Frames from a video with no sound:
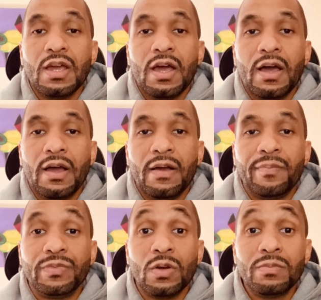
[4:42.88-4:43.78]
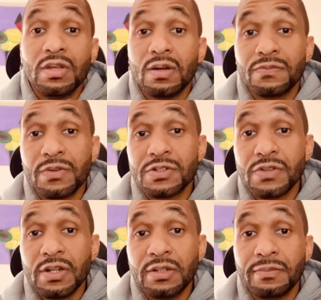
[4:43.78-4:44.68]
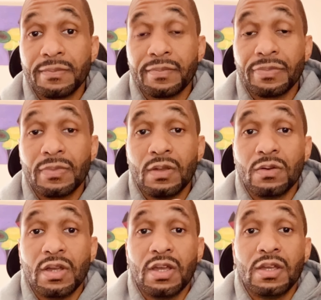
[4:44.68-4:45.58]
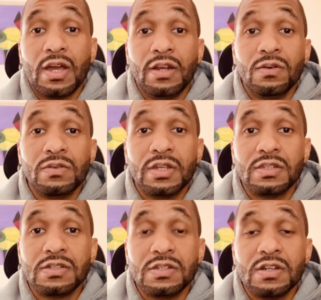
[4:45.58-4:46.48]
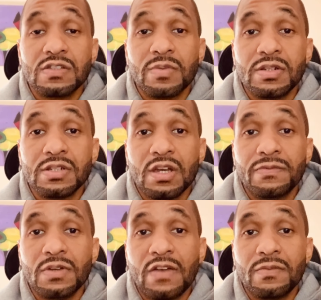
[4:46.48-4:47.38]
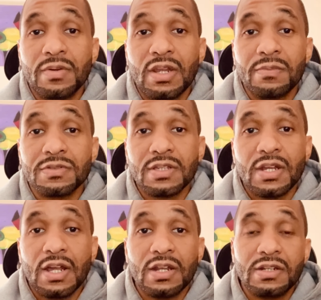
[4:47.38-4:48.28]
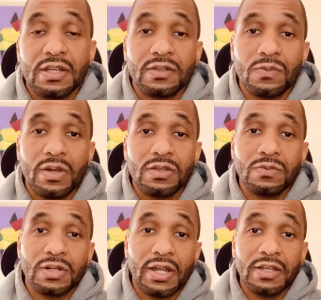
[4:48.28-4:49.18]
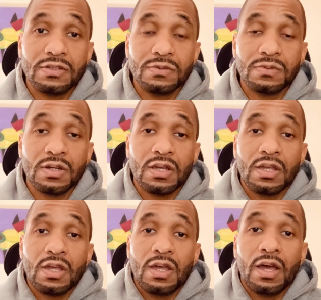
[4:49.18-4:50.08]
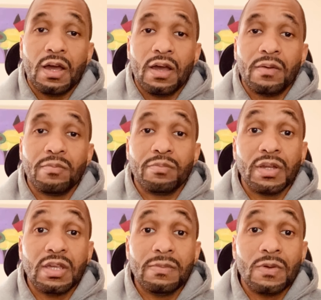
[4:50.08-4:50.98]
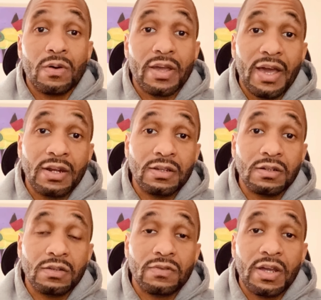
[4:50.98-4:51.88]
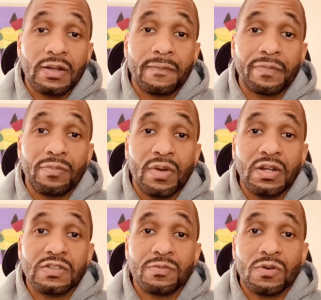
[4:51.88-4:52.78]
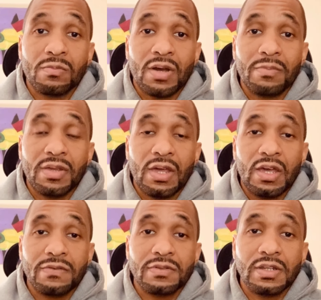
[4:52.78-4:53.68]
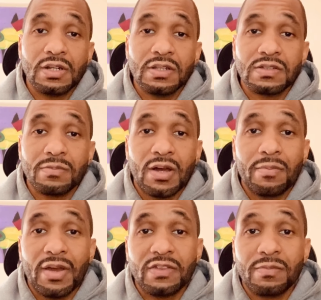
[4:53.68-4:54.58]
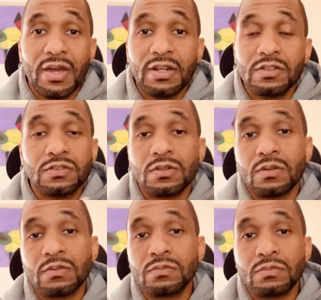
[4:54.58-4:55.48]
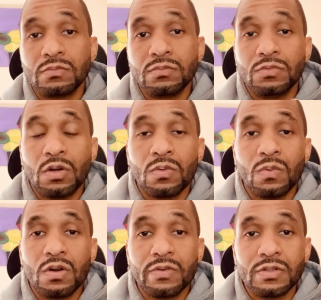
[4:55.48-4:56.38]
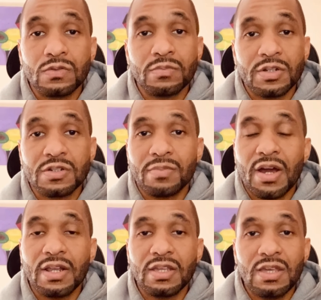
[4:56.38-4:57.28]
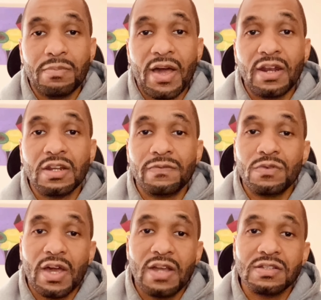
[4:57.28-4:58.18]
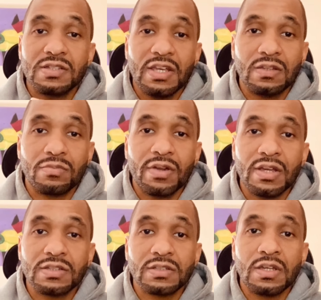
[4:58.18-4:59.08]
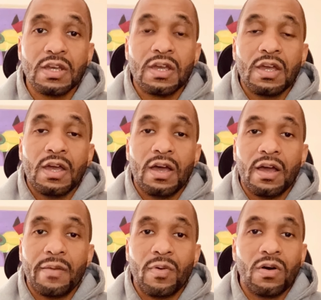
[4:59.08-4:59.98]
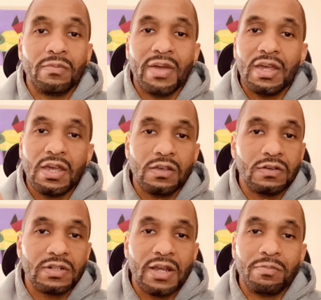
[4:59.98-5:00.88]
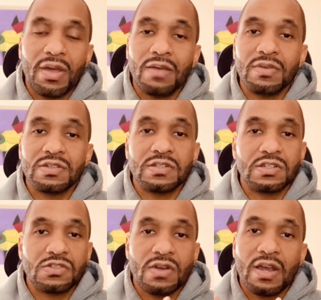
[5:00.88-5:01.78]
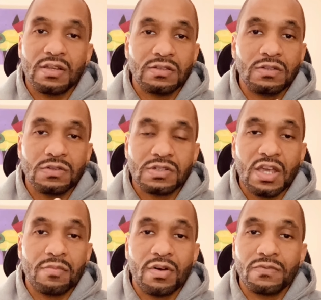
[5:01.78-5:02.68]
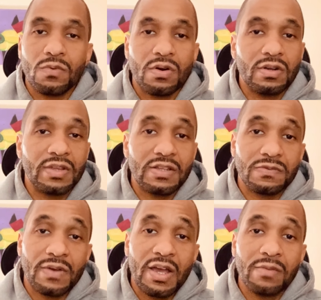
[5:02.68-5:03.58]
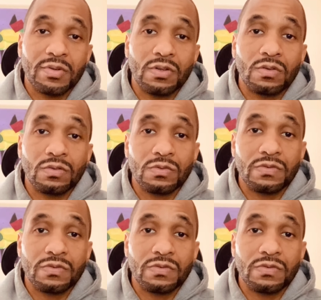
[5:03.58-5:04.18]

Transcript: don't become frustrated. Okay, I know that this year has been tough. You haven't been able to get out of debt the way you would like to, but keep going at it, right? Money's more about behavior than it is about mathematics. So don't worry too much about it. Keep at it. If you had to take the breaks on making your debt payments and just trying to, stay above water, that's fine, but don't lose